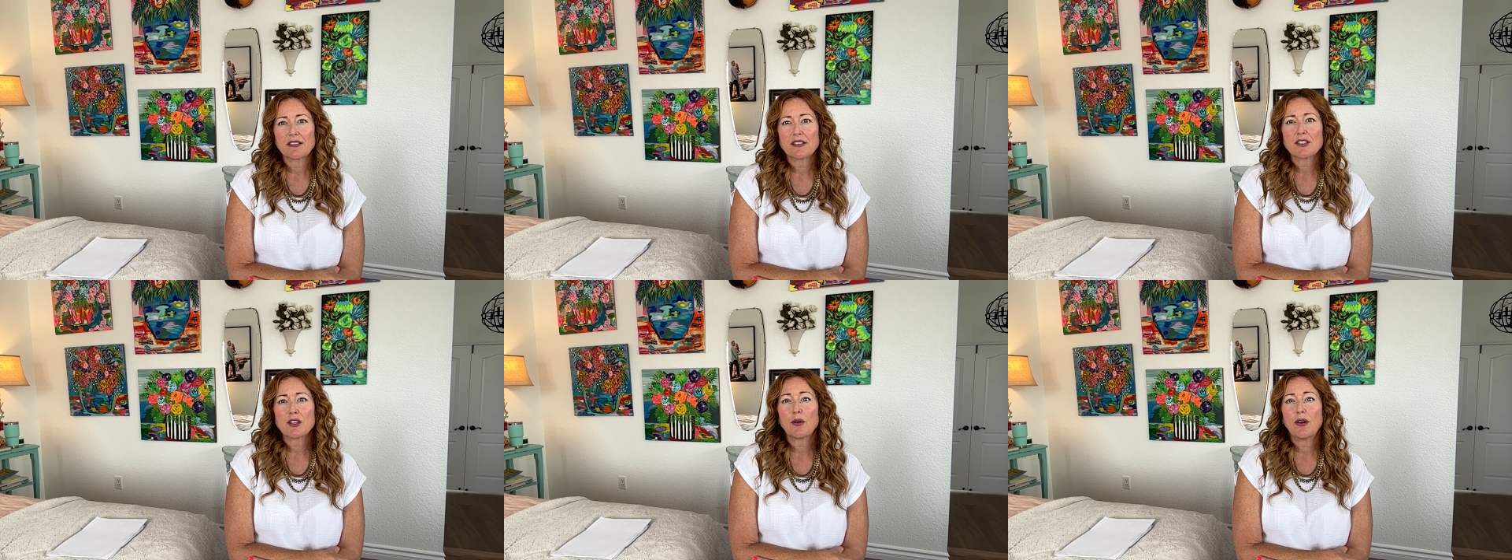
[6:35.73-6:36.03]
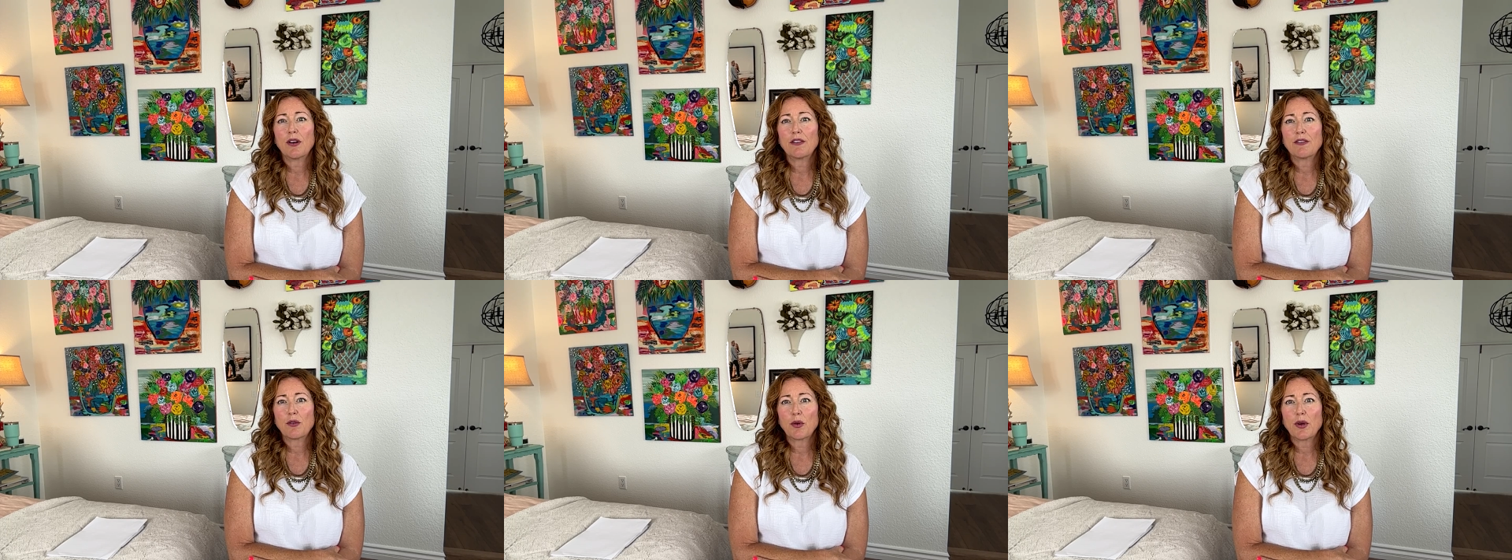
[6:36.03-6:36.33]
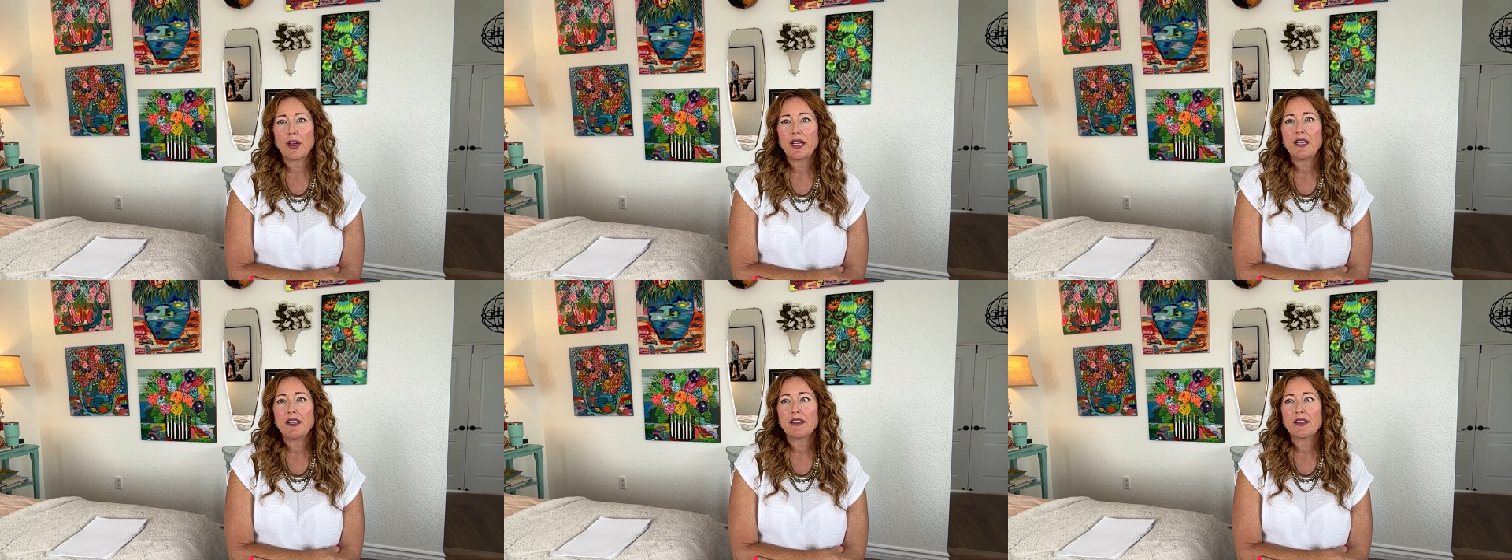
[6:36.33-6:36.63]
So
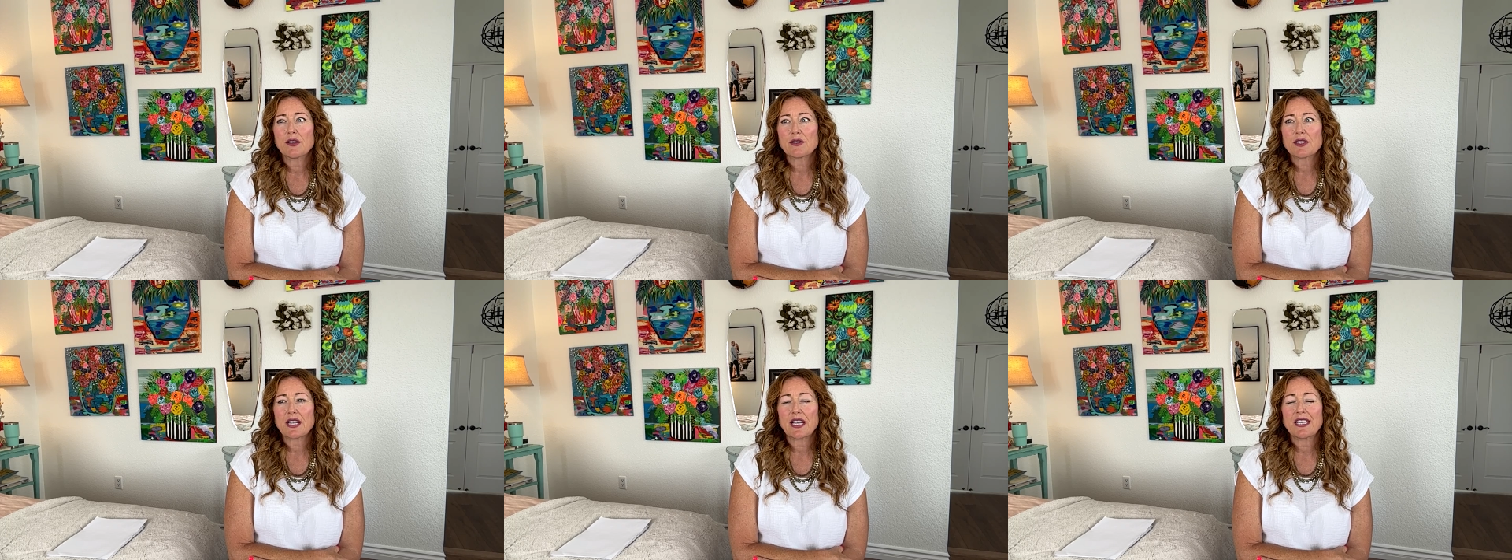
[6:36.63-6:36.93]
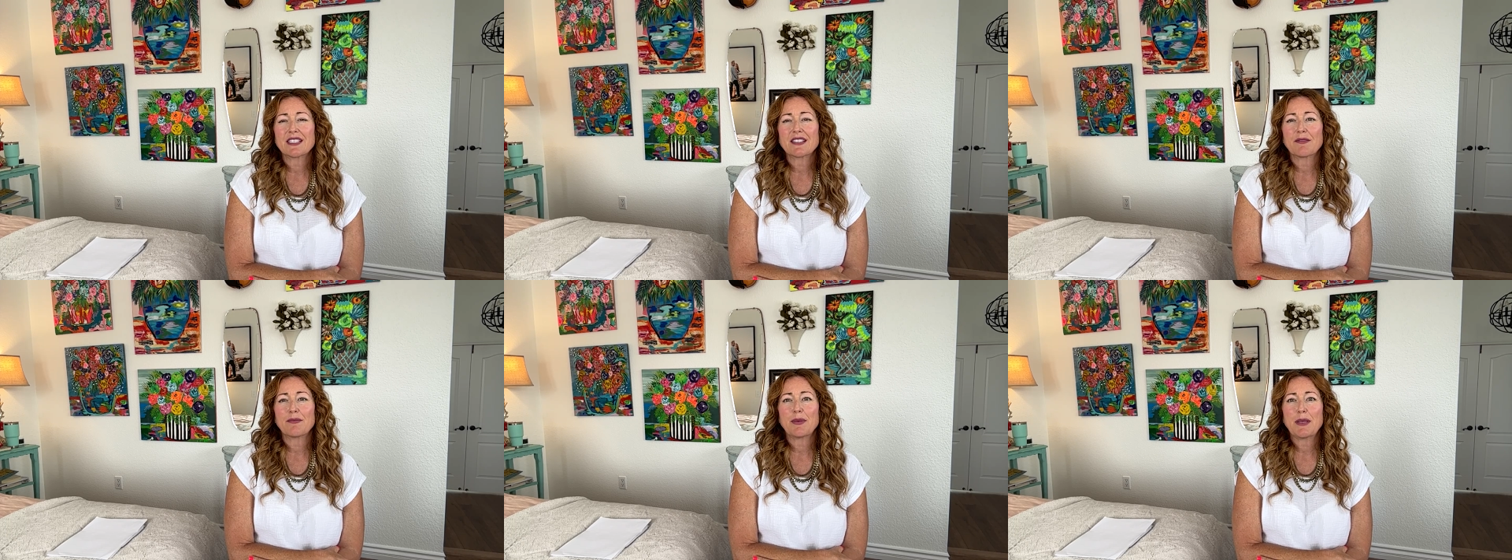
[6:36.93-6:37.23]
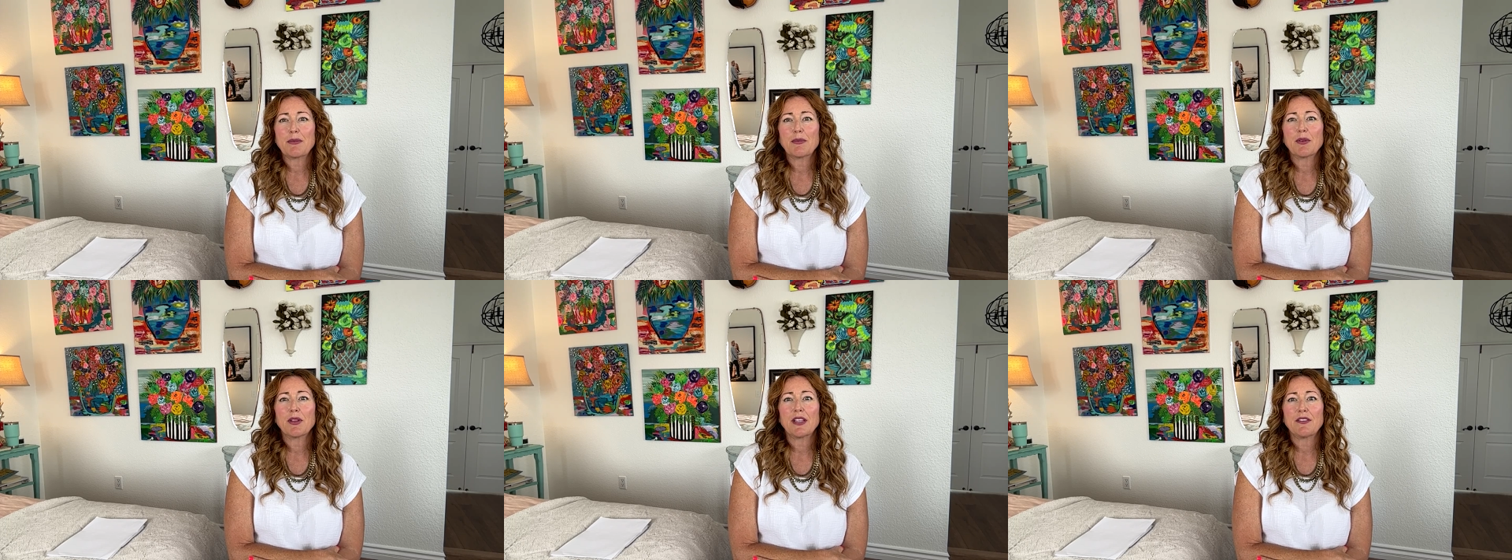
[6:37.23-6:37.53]
avoiding those kinds of
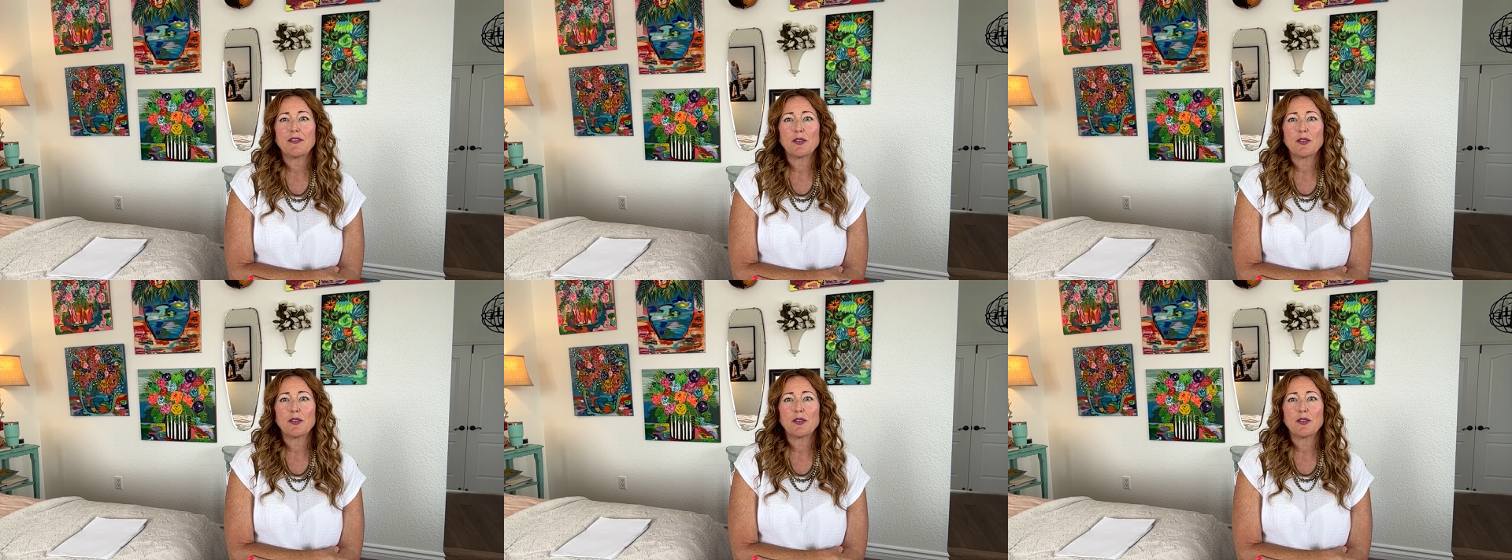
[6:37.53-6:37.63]
people,